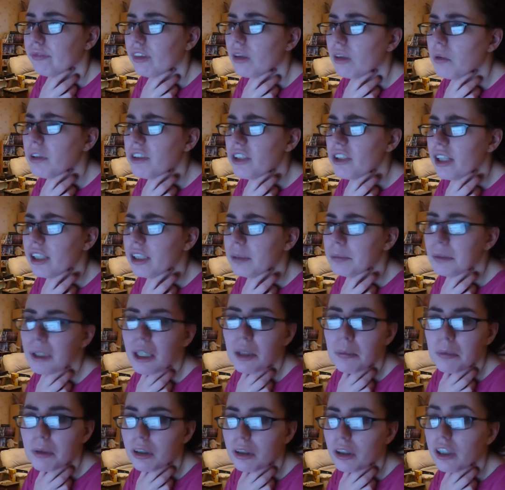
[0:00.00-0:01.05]
we tried a
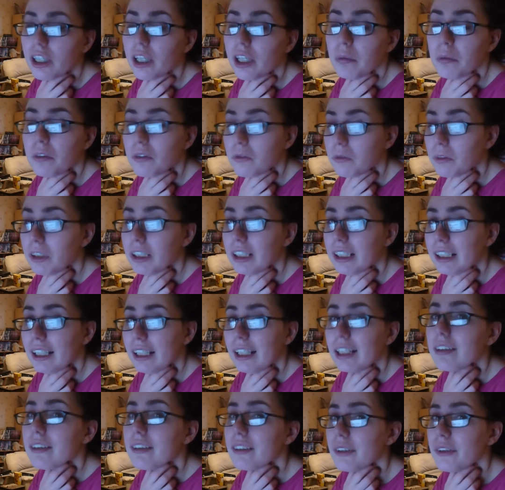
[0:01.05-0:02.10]
purple look. It was really
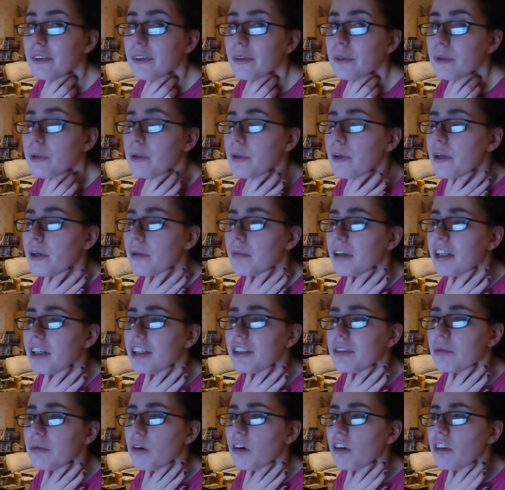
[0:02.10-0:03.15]
nice and it suited her, but it
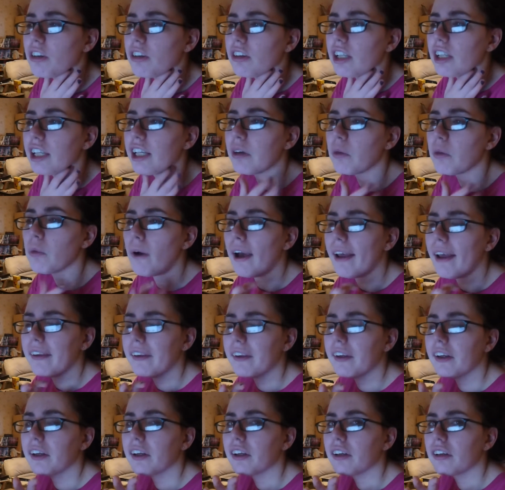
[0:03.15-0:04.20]
just wasn't like
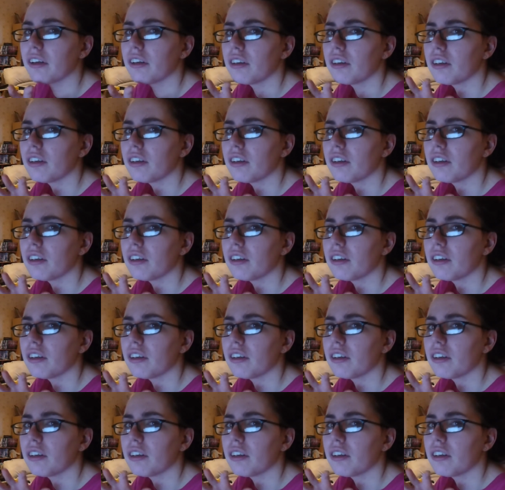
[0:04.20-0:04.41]
wedding.